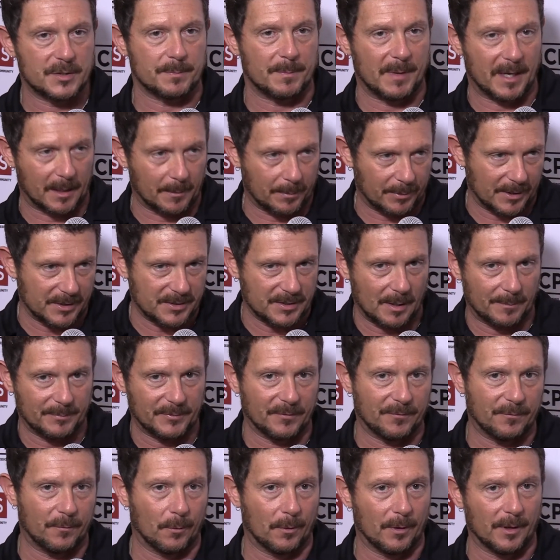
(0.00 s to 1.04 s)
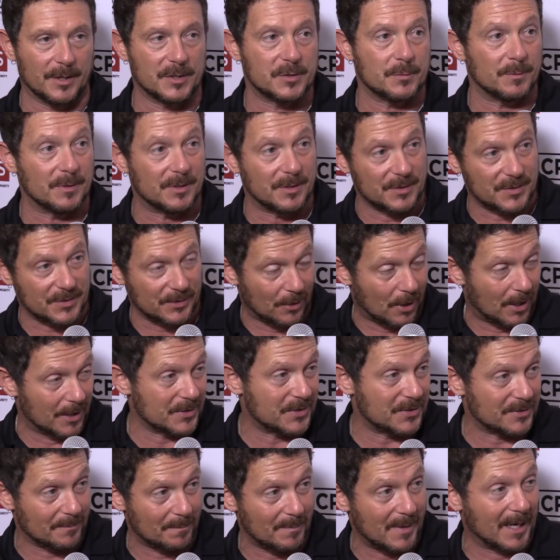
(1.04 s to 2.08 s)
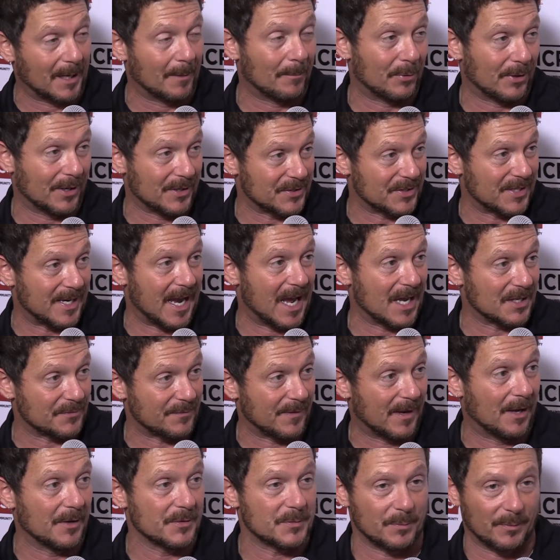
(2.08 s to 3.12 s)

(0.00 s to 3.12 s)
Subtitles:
MegaPress up to 4-inch, we just launched some MegaPress gas valves.